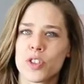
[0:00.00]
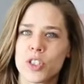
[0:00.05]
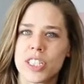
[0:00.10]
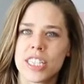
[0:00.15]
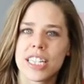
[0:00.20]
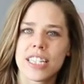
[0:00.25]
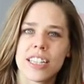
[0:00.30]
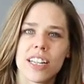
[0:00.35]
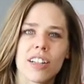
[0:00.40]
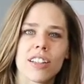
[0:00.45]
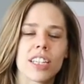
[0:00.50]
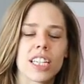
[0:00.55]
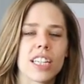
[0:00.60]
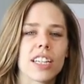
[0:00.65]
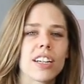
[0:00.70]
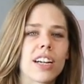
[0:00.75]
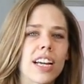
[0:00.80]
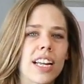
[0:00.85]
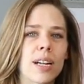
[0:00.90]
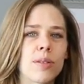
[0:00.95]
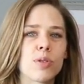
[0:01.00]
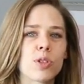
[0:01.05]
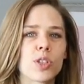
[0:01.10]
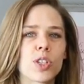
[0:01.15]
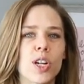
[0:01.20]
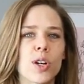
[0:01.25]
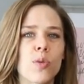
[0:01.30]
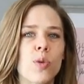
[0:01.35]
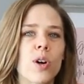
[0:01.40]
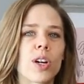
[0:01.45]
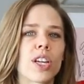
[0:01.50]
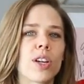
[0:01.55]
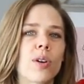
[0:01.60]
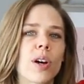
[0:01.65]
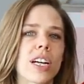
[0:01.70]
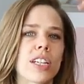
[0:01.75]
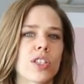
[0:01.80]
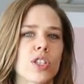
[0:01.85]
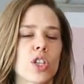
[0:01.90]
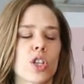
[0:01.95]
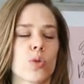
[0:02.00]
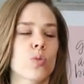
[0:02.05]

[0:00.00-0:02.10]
for Danielle here, and I'm just going to walk you guys